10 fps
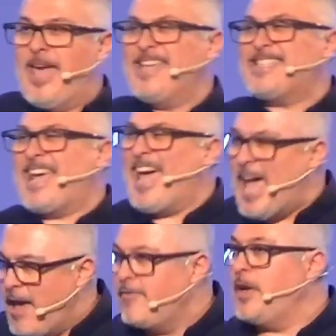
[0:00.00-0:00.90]
No,
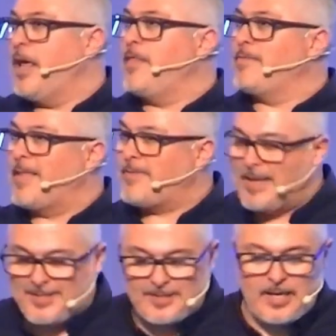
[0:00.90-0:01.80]
it's
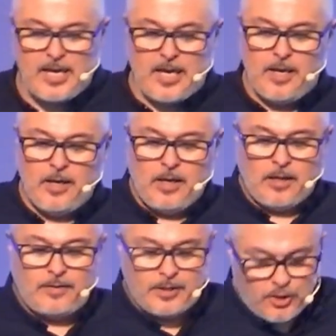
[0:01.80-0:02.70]
evident that they see
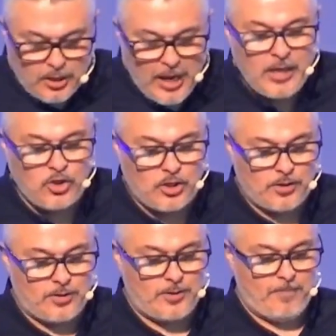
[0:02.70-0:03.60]
the
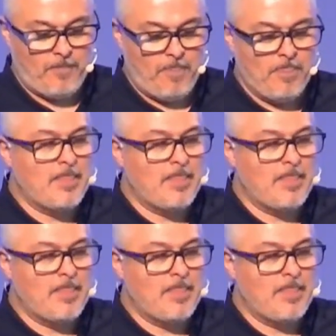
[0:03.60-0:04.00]
changes.